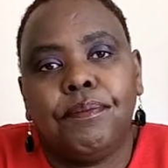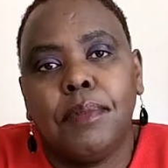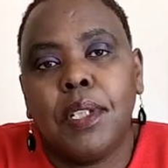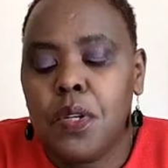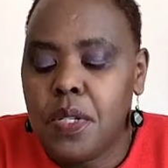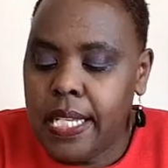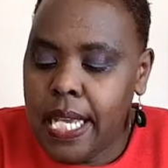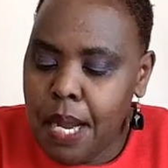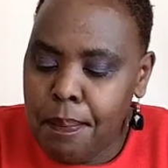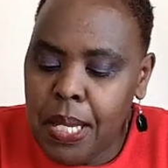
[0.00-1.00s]
because the
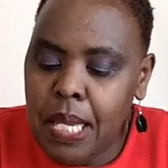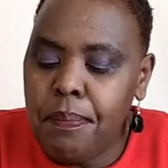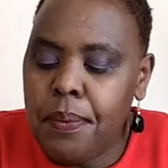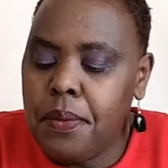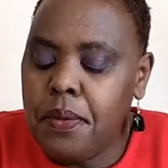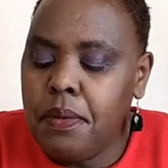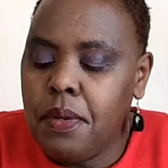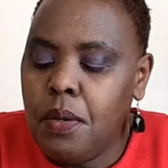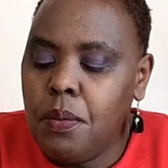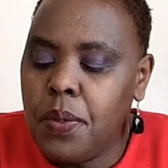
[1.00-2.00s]
young people
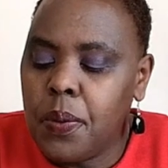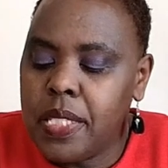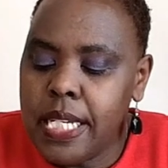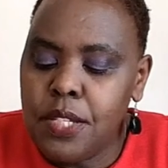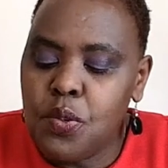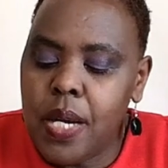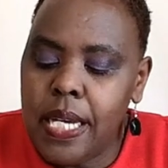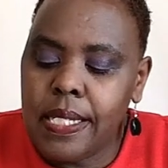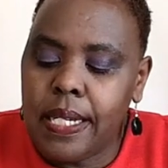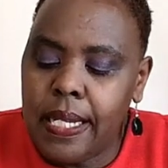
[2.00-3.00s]
will tend to
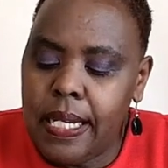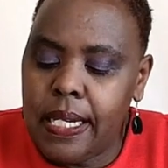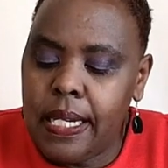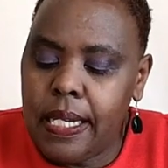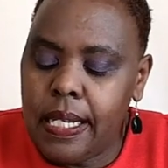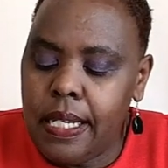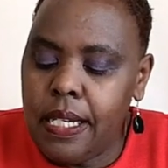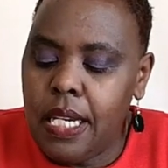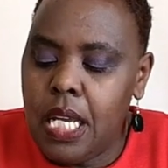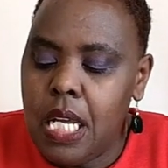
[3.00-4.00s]
ask again and again.